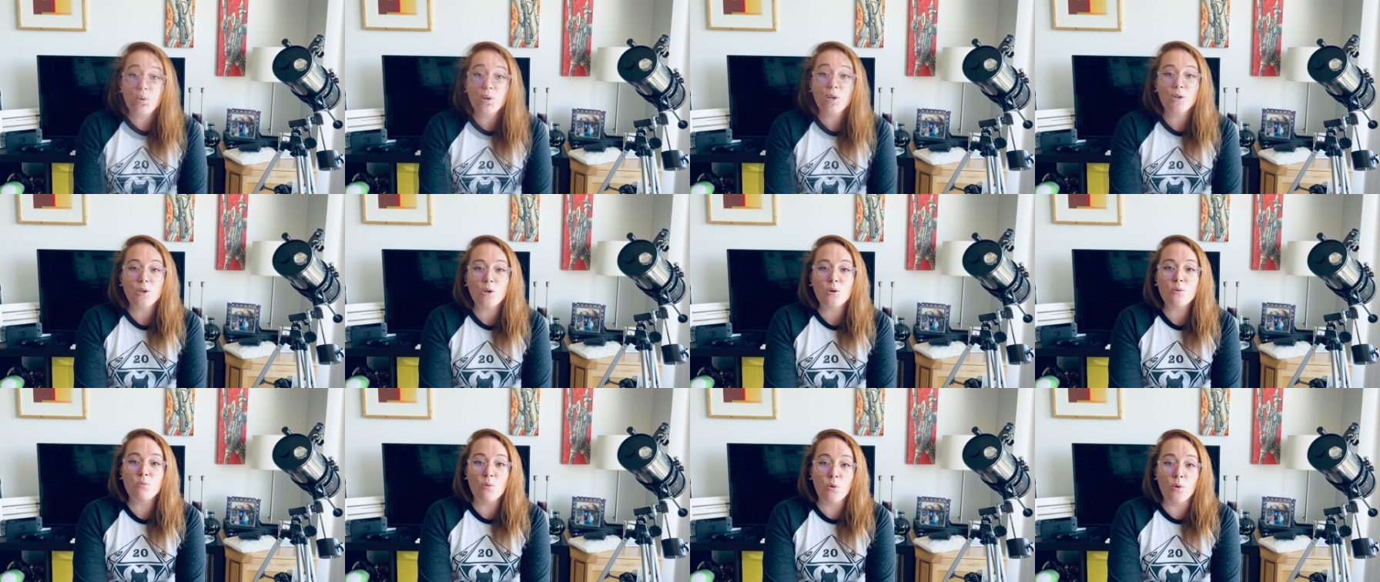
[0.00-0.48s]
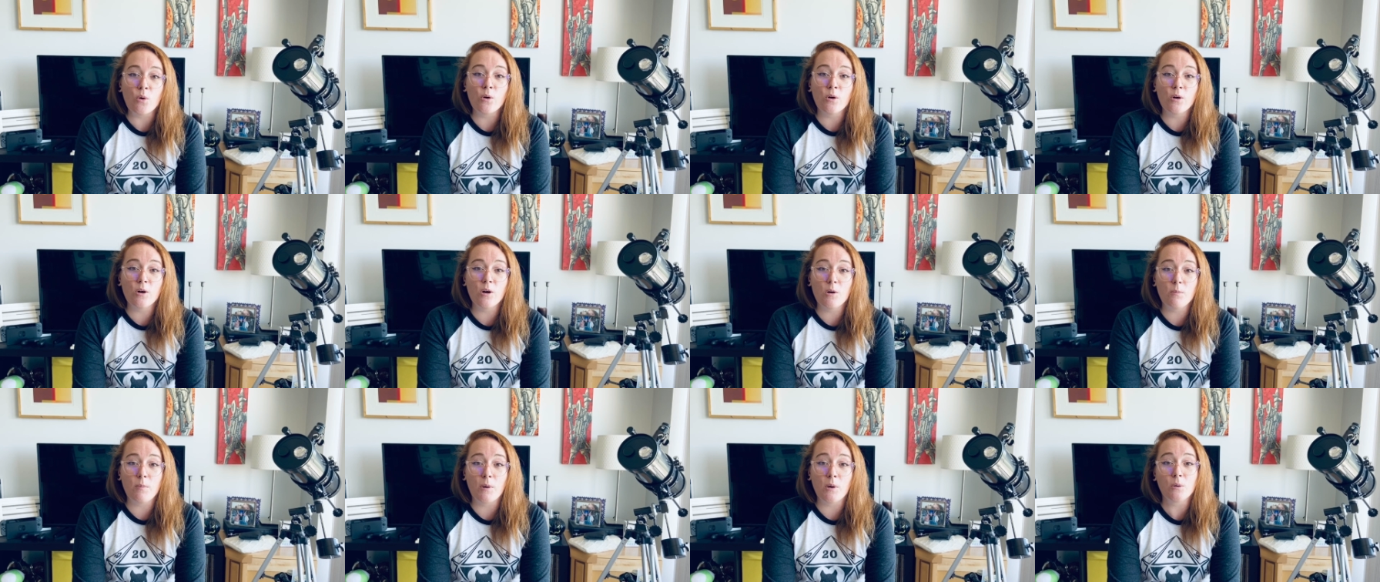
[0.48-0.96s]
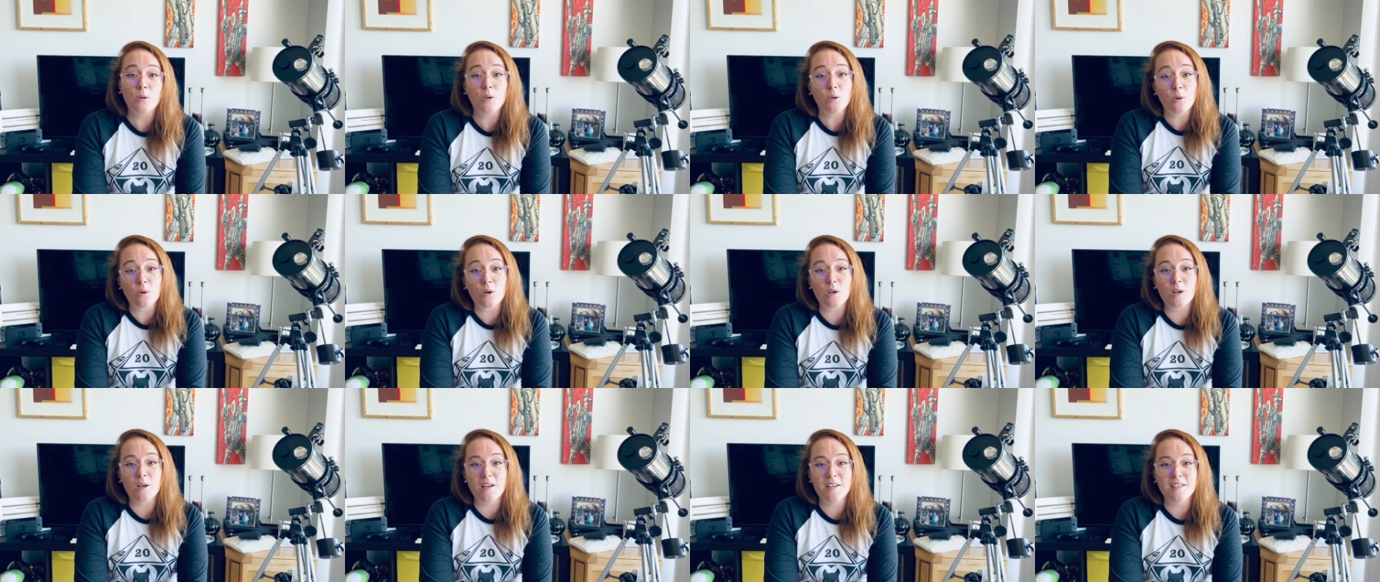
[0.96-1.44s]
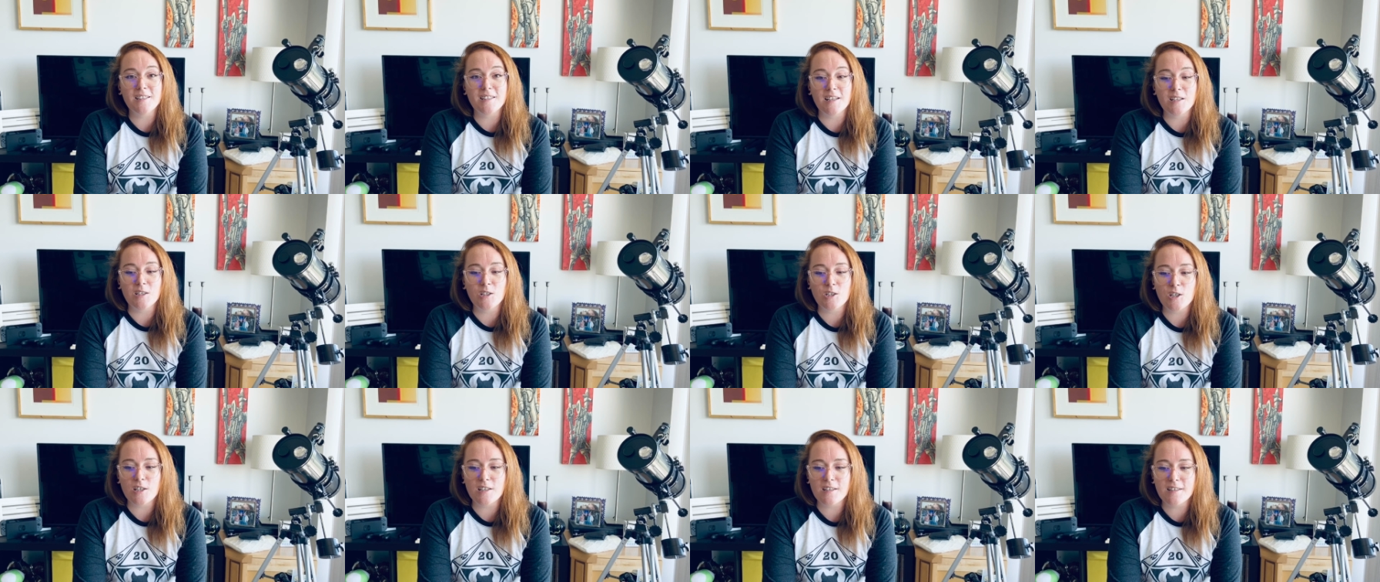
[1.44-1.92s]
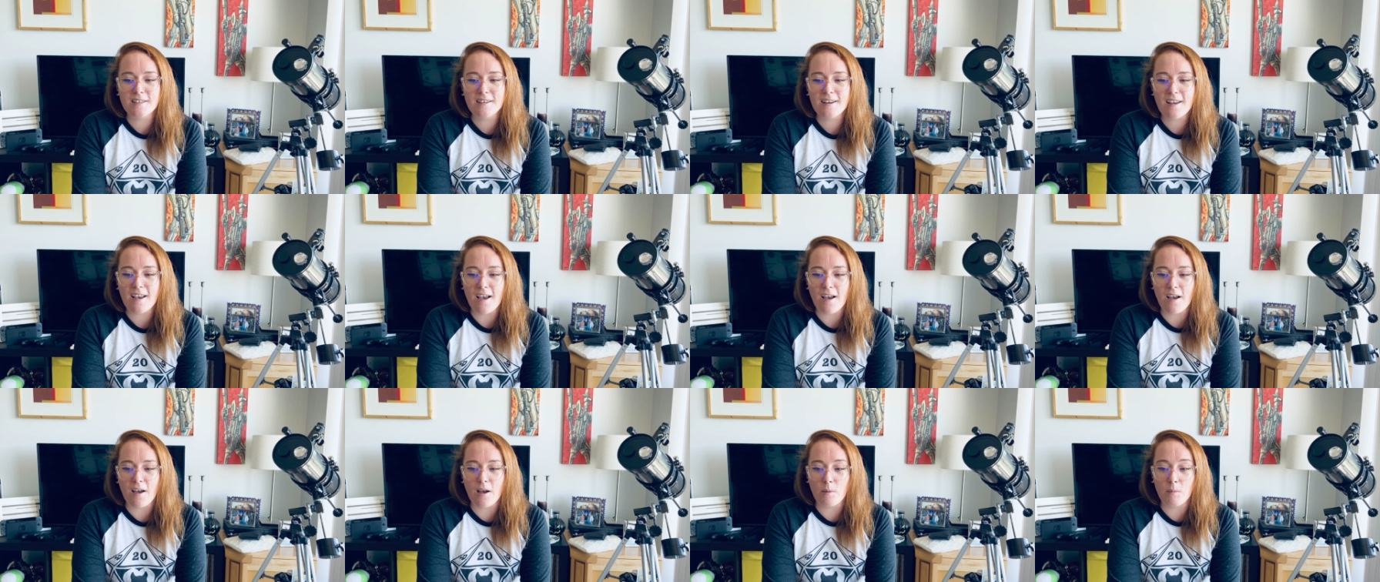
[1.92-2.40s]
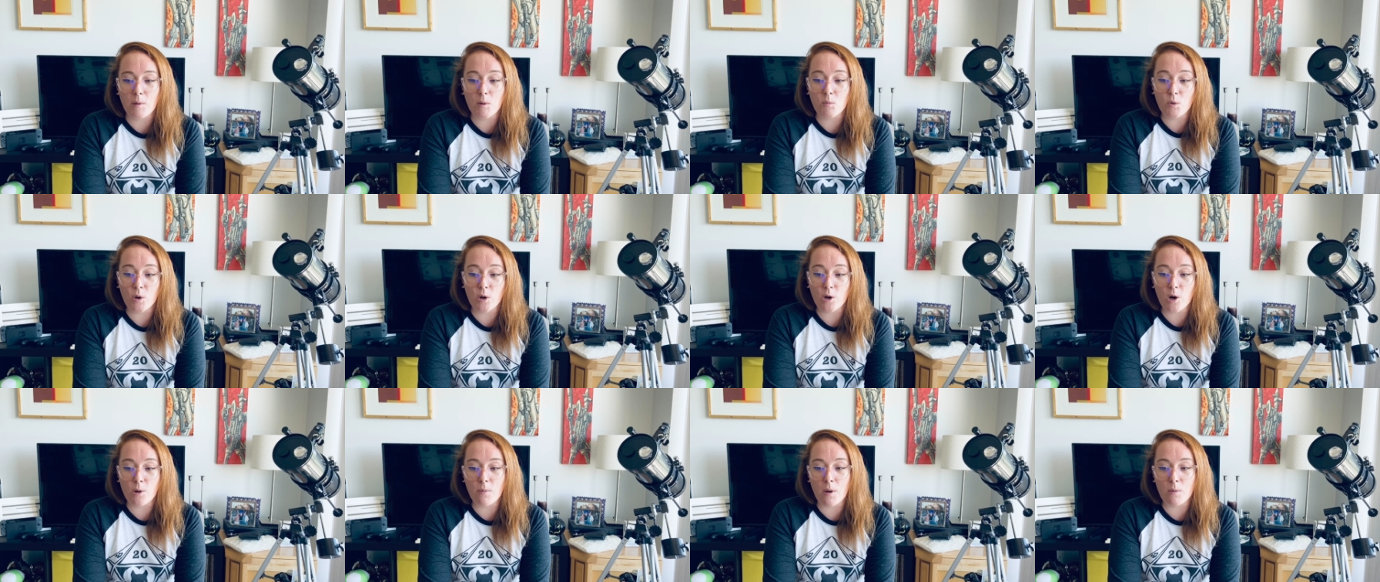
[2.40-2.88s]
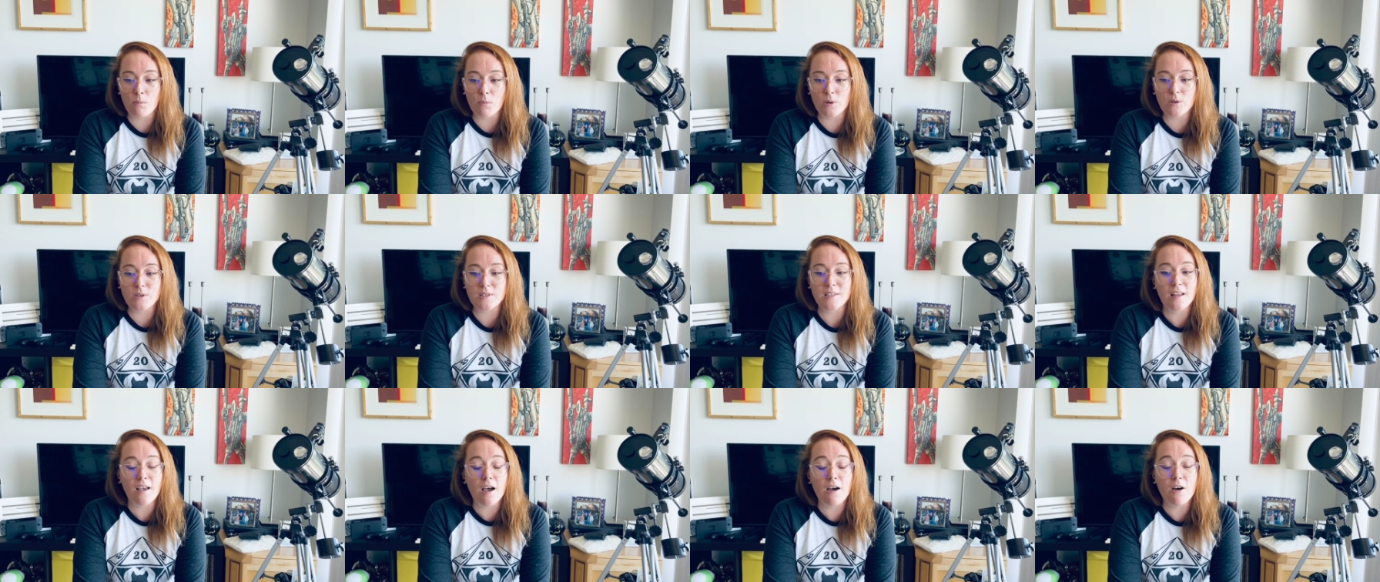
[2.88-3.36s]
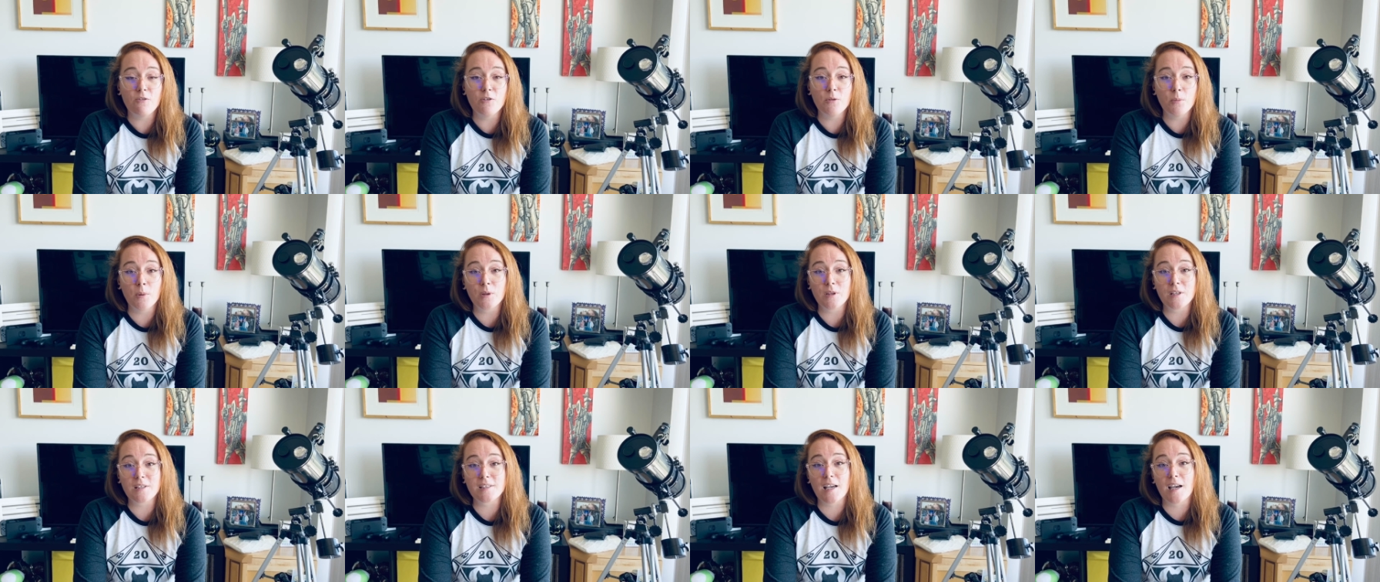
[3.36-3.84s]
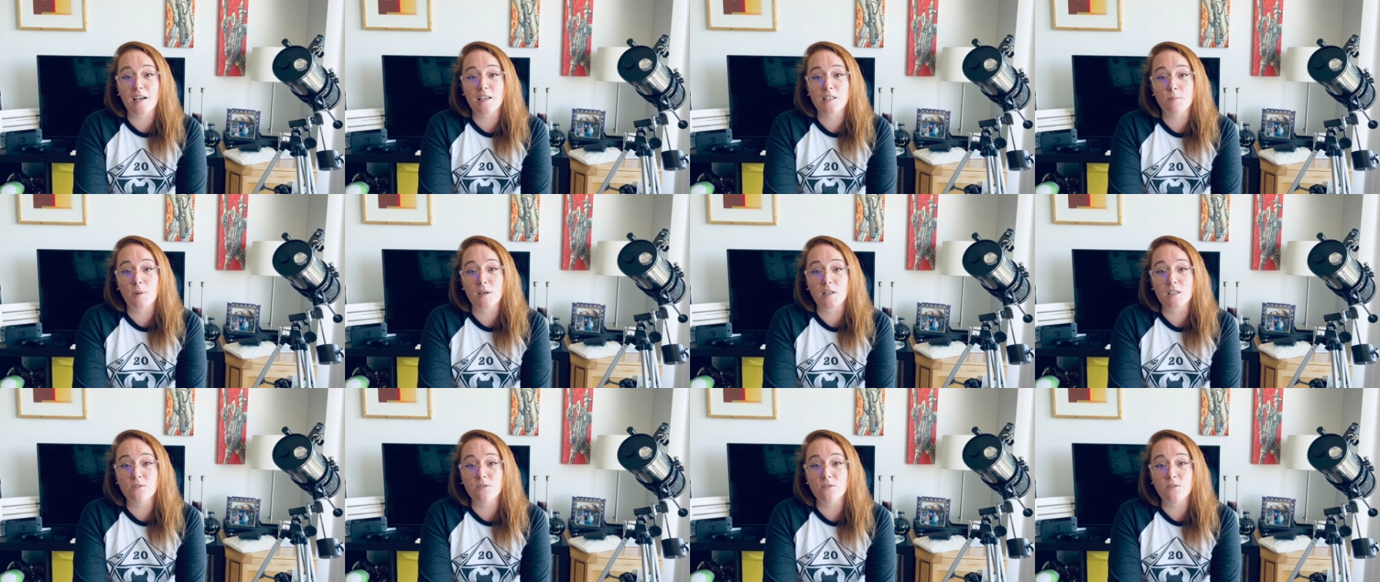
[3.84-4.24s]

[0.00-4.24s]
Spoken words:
to know more about the organization and what our members love about this aspect of